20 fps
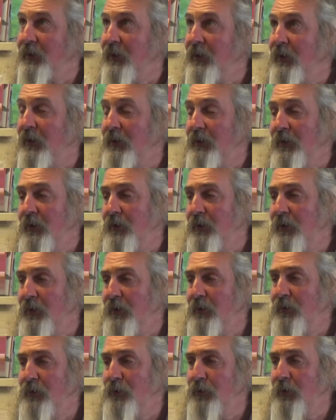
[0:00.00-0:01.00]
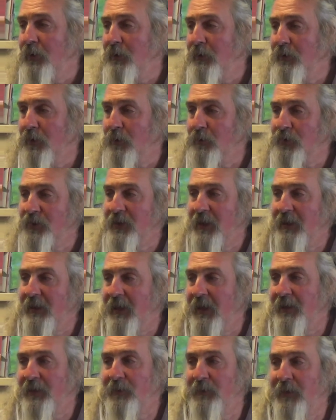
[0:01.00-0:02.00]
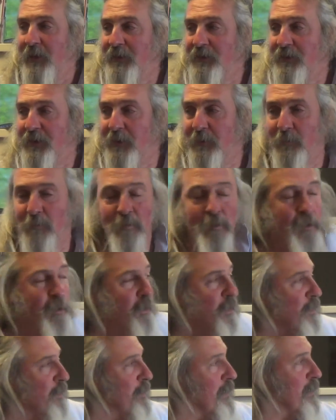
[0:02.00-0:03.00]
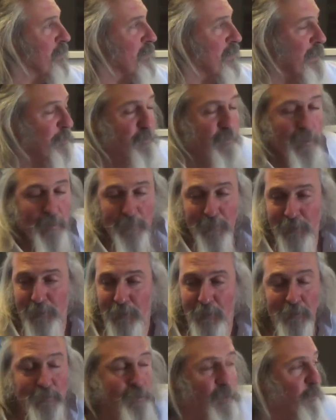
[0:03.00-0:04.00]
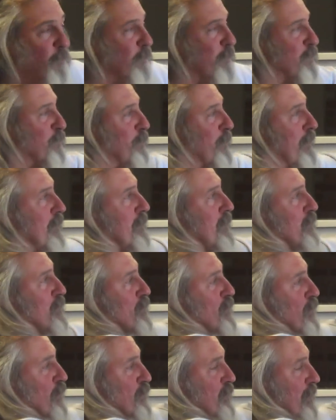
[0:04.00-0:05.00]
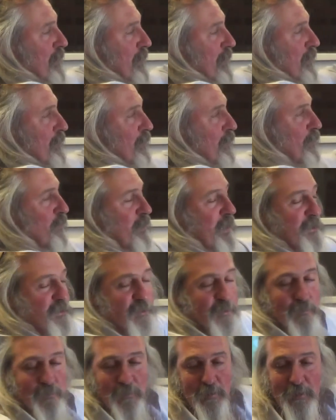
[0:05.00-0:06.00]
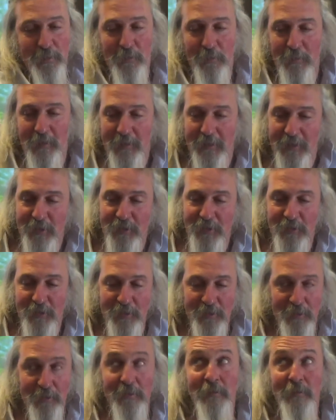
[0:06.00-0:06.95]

No, no, no, you don't. Don't say that to them. That's no, that's not proper call. Don't explain discharge like that. No, that's not what we call a discharge.